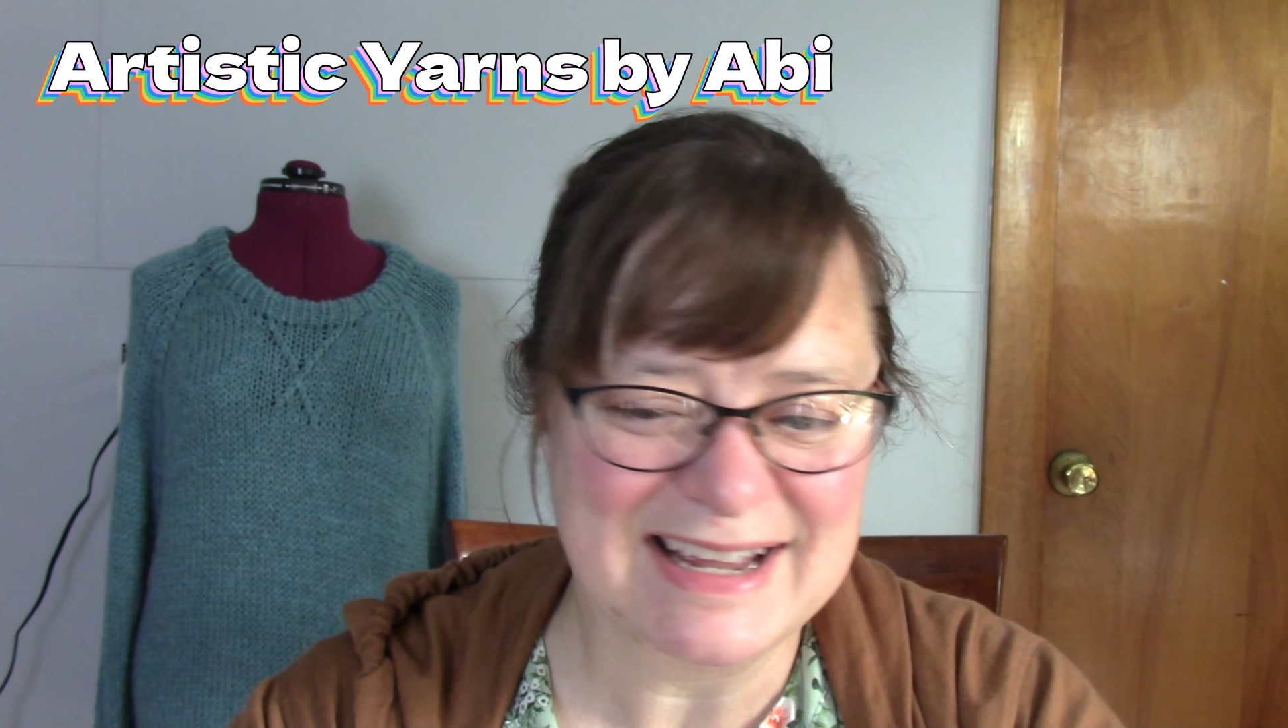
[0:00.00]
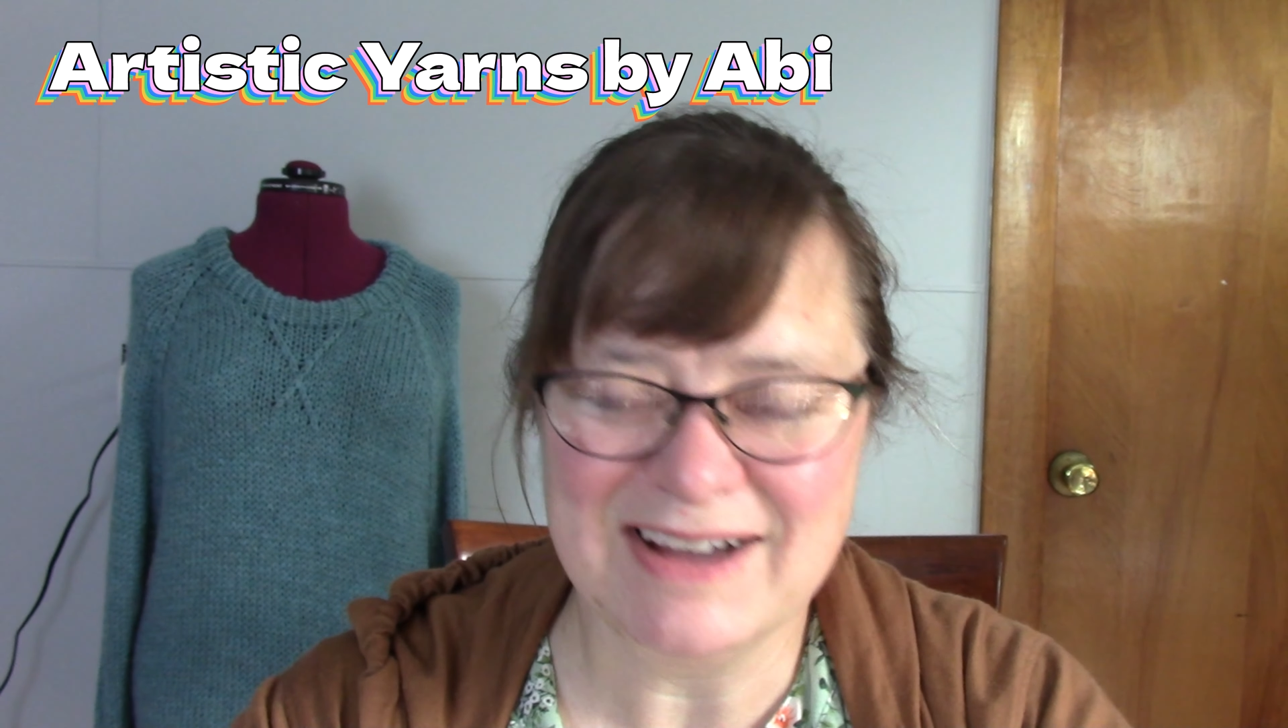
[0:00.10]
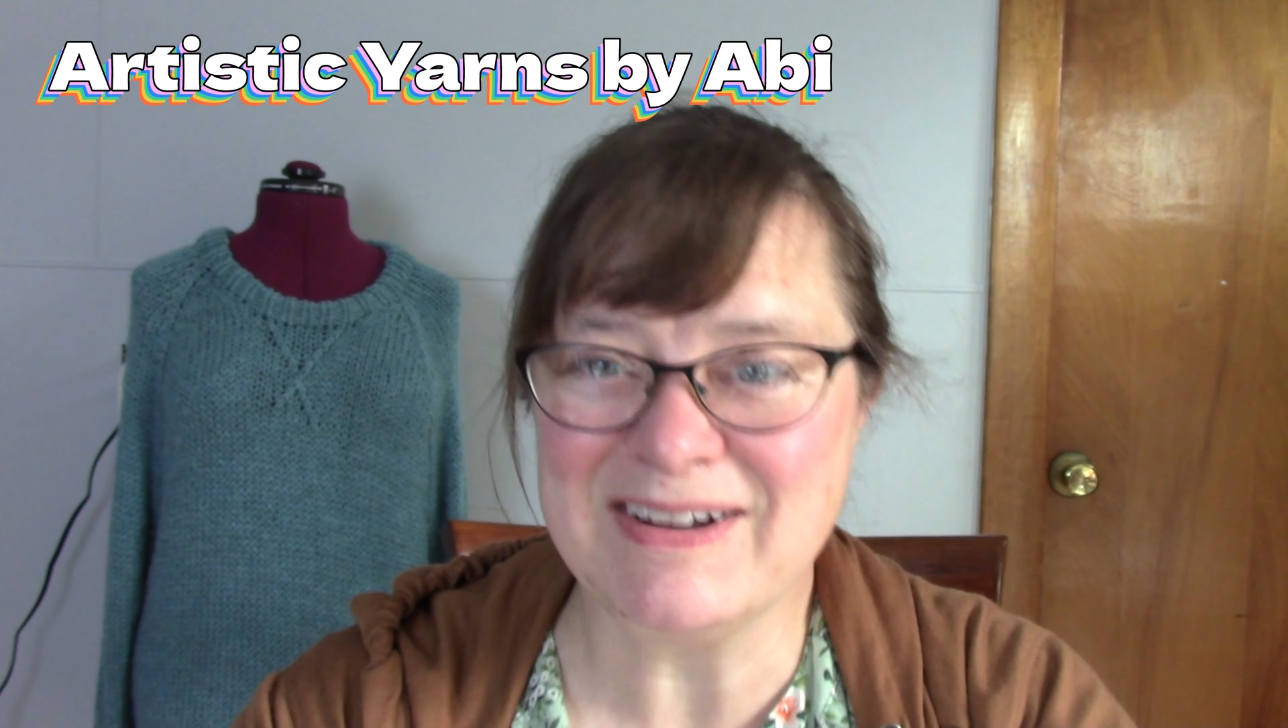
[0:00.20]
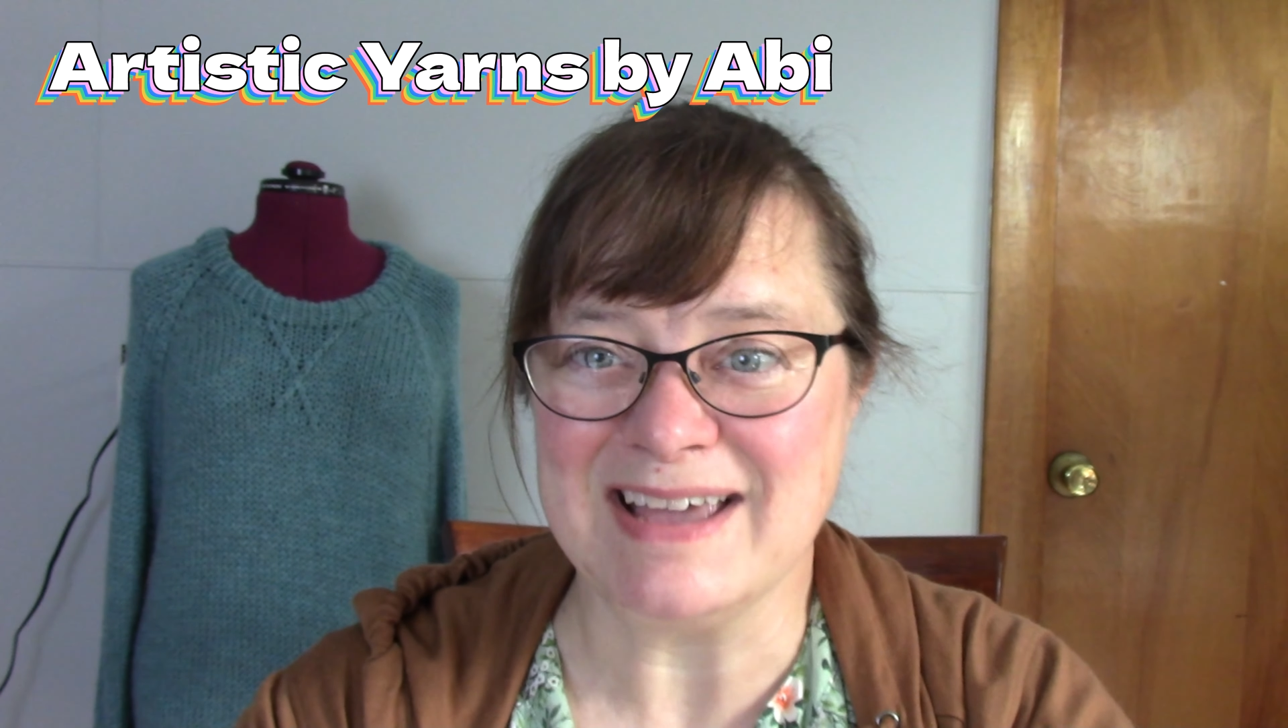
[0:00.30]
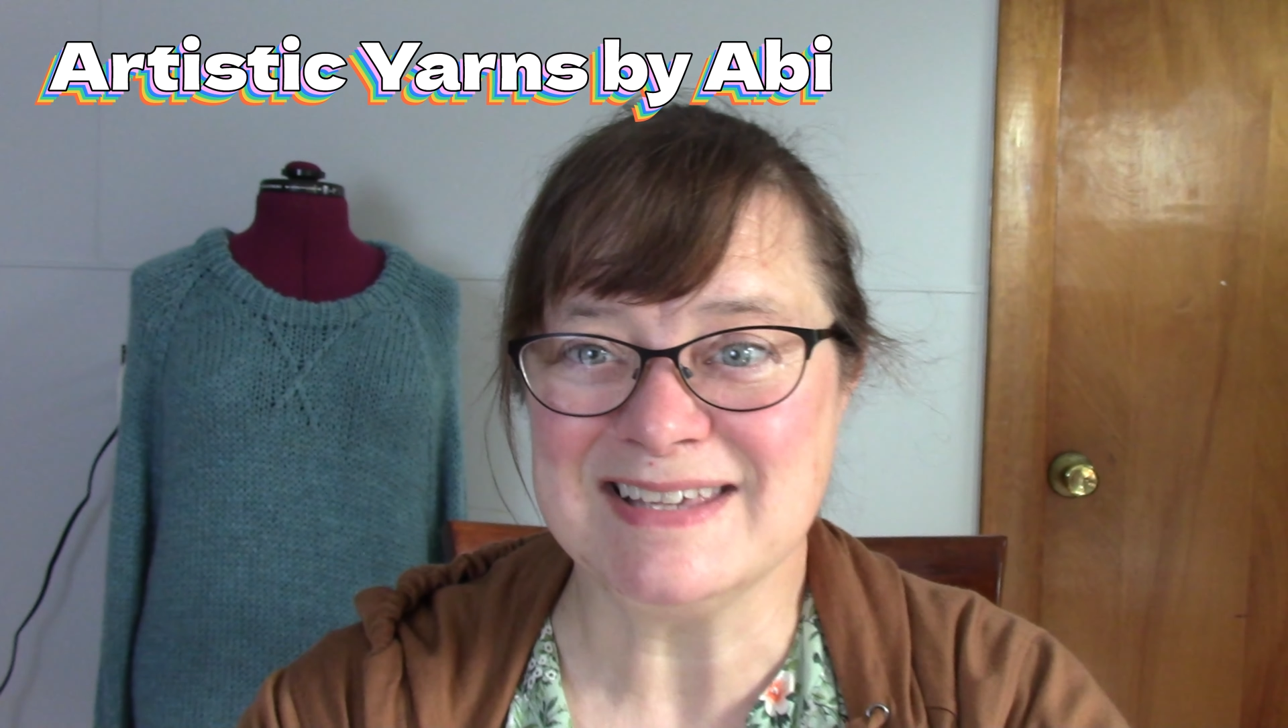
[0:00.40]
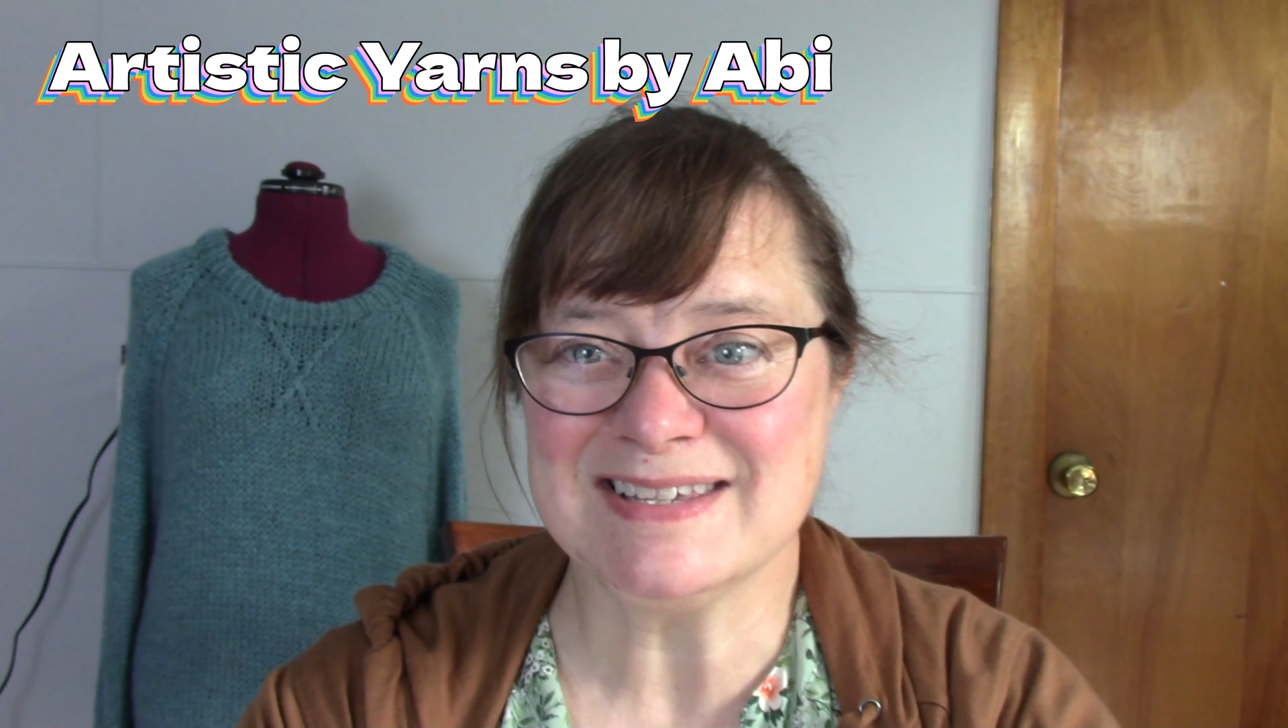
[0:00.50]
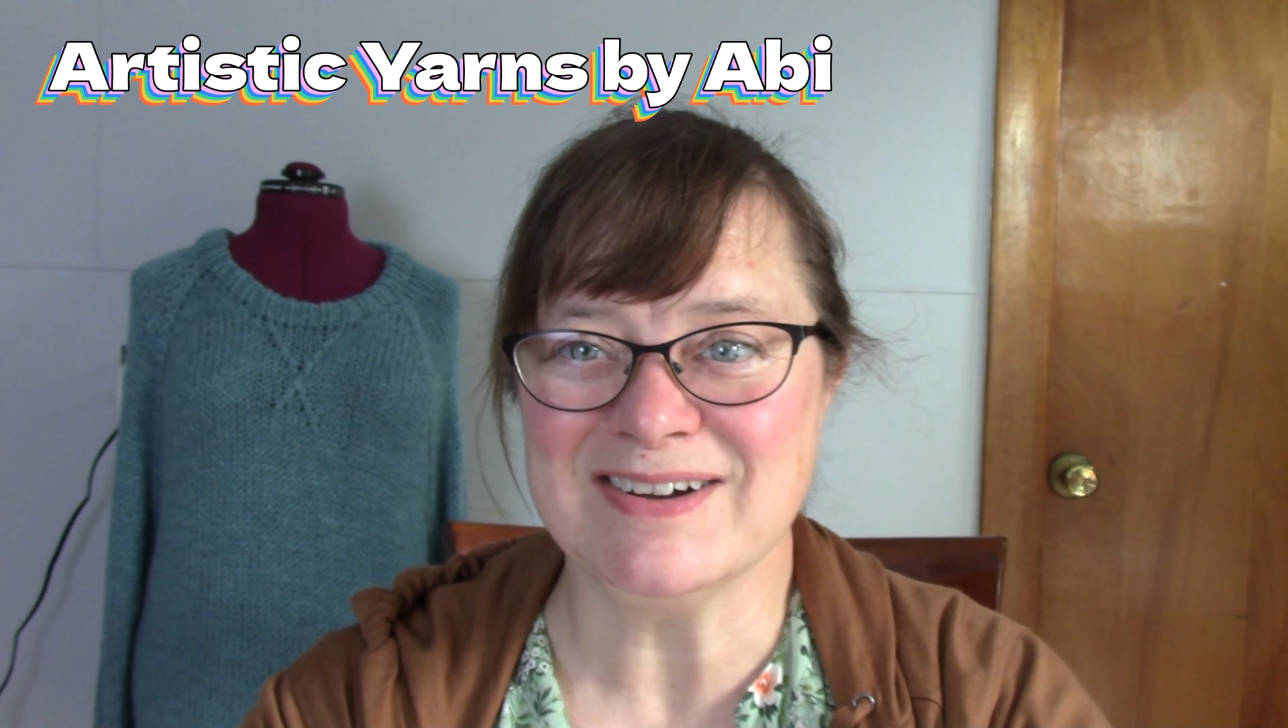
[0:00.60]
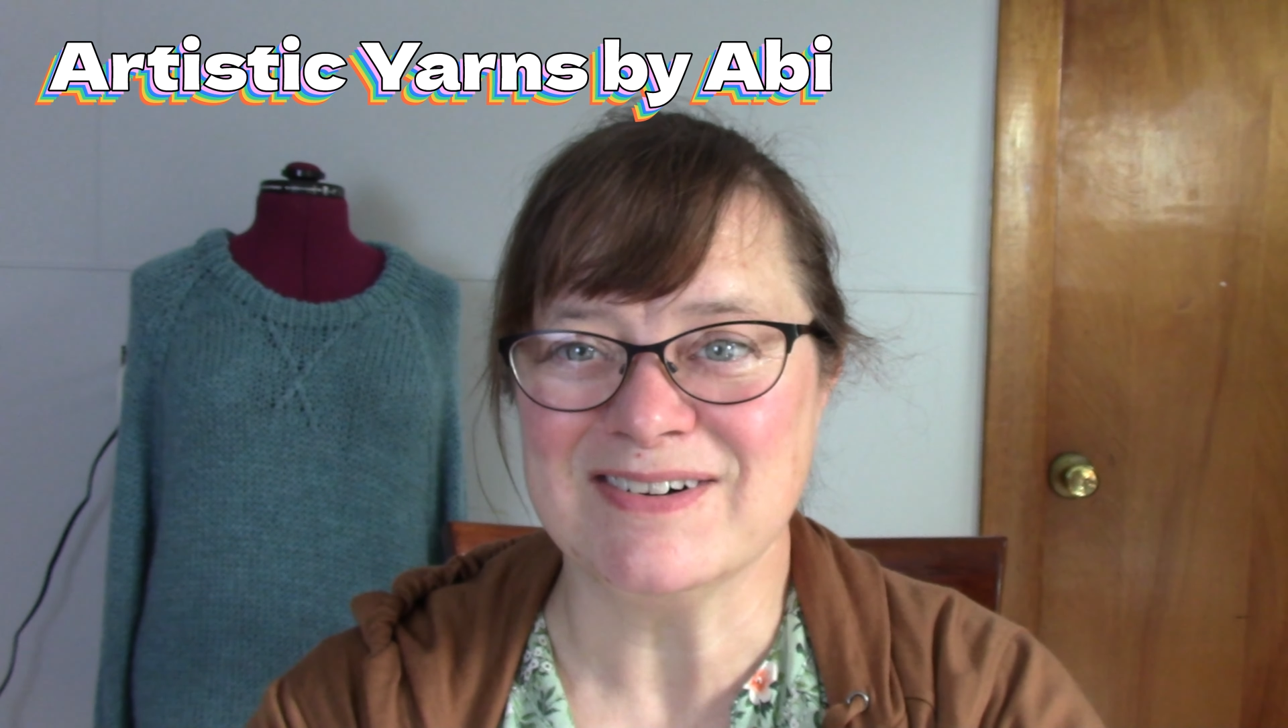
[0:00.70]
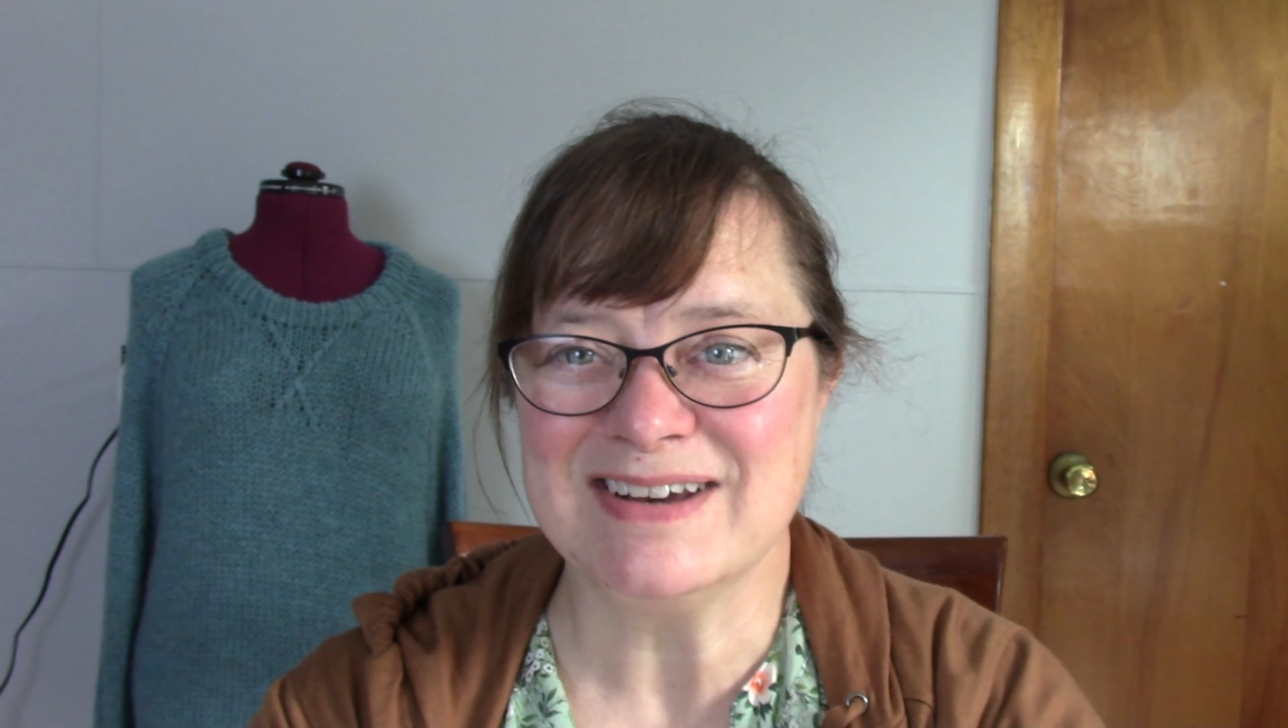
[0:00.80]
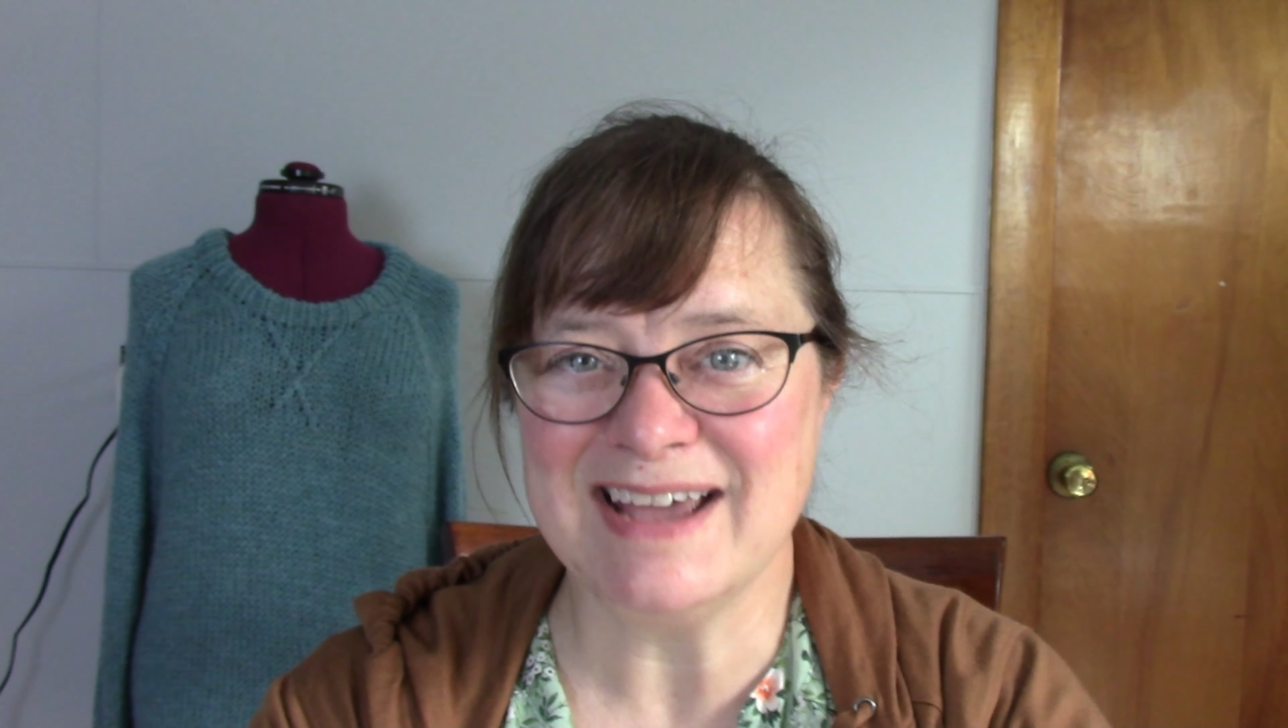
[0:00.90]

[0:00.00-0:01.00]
Okay, so